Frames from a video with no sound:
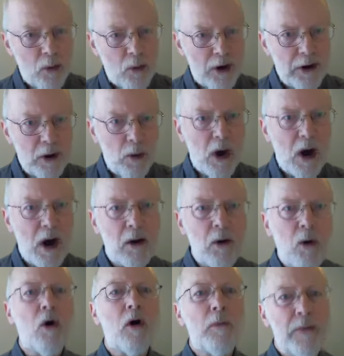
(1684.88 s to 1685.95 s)
where you are,
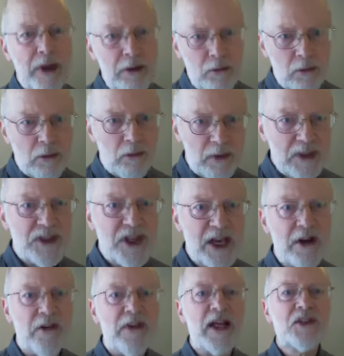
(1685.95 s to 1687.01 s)
or be
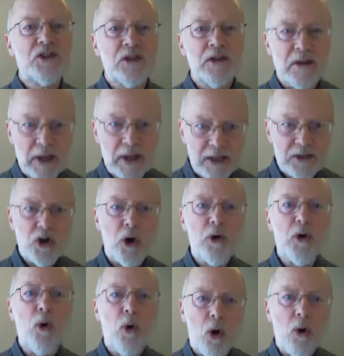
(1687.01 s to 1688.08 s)
resettled. That's in
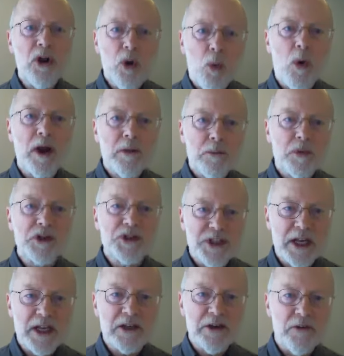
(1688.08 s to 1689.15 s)
total only
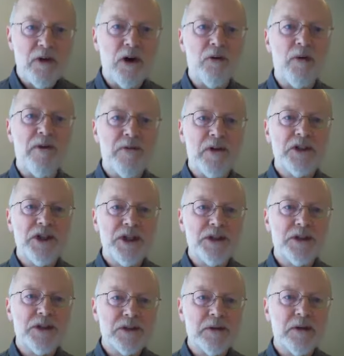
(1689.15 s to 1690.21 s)
1% of all
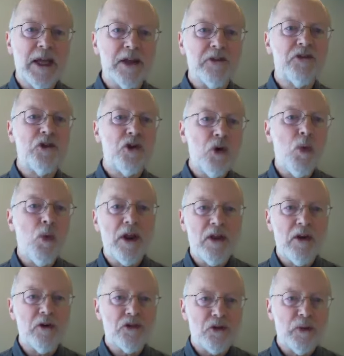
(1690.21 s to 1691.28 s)
refugees get to do one of those
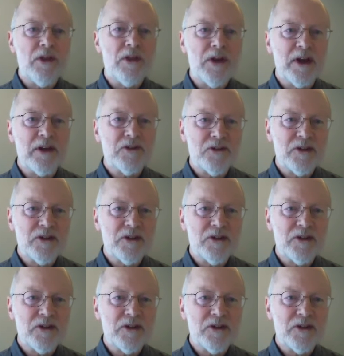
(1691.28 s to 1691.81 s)
3 things.